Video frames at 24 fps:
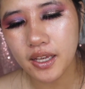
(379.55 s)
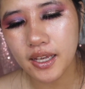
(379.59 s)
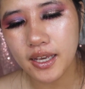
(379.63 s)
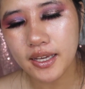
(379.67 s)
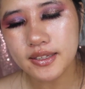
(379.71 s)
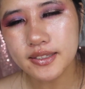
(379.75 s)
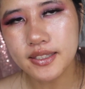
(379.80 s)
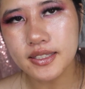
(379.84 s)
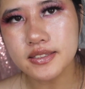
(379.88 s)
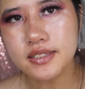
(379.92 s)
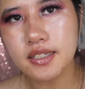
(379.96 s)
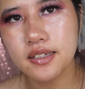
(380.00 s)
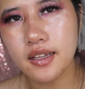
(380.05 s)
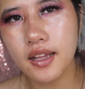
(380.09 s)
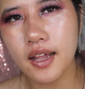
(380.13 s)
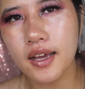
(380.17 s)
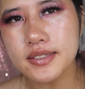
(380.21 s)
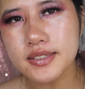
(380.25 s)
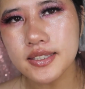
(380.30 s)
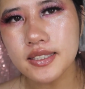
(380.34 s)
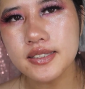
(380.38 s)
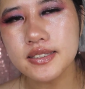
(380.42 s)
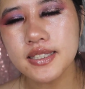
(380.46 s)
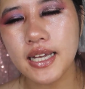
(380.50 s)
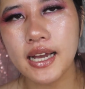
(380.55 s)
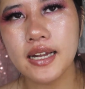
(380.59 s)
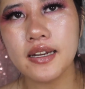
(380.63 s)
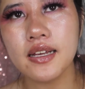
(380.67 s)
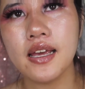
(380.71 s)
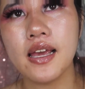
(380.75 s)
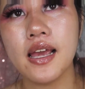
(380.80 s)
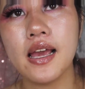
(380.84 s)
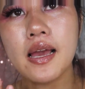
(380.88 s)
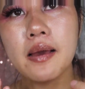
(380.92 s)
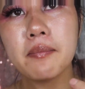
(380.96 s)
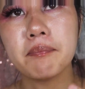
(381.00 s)
And this glosses kind
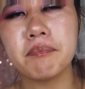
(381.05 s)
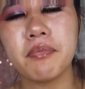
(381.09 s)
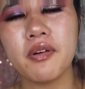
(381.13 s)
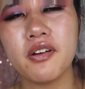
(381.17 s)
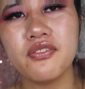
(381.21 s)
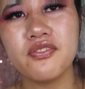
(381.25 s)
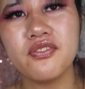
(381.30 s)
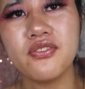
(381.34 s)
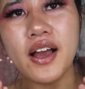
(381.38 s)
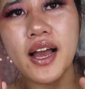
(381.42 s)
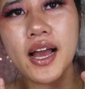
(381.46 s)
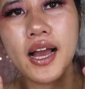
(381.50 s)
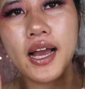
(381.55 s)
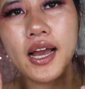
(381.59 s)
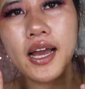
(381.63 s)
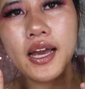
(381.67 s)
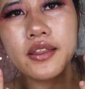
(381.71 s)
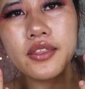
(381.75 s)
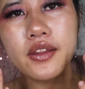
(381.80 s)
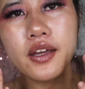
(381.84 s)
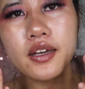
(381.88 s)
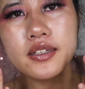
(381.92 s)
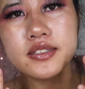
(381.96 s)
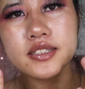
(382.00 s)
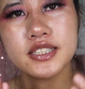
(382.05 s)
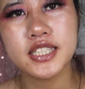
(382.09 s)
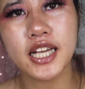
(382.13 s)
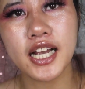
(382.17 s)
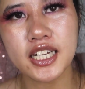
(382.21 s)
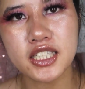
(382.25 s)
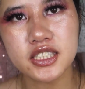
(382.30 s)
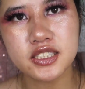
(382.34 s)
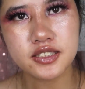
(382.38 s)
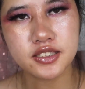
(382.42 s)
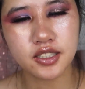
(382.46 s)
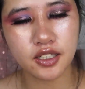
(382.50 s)
of amplify the
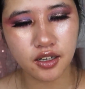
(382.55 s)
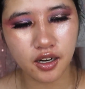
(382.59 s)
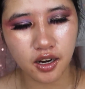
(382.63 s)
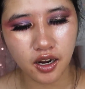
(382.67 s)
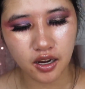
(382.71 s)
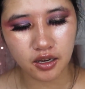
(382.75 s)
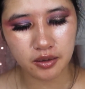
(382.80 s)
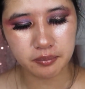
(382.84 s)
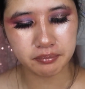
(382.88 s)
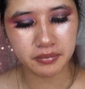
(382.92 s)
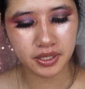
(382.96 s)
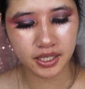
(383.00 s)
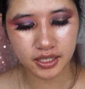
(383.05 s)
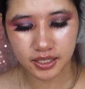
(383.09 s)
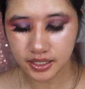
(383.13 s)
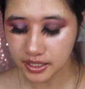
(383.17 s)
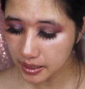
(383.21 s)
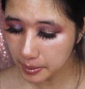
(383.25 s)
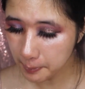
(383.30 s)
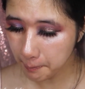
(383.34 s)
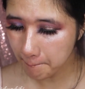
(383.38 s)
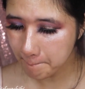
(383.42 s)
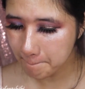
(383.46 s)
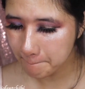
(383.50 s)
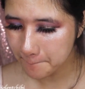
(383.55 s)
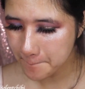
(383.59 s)
texture on my lip.